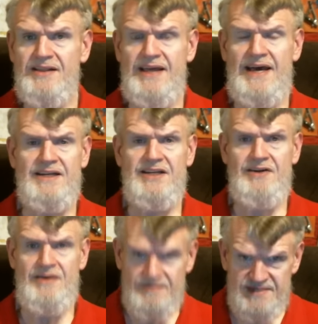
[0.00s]
That
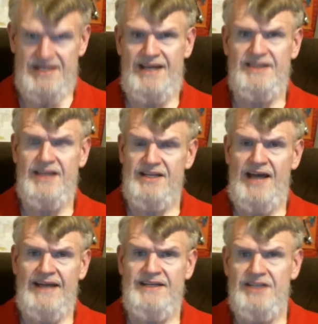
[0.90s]
you're upset that
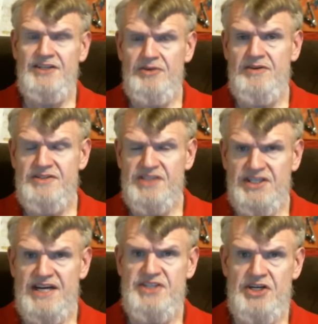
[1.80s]
I didn't do your
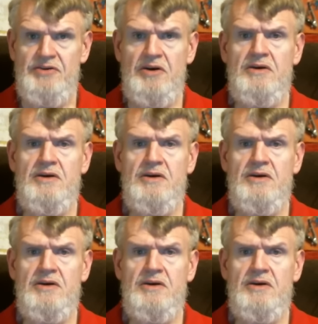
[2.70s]
suggestion.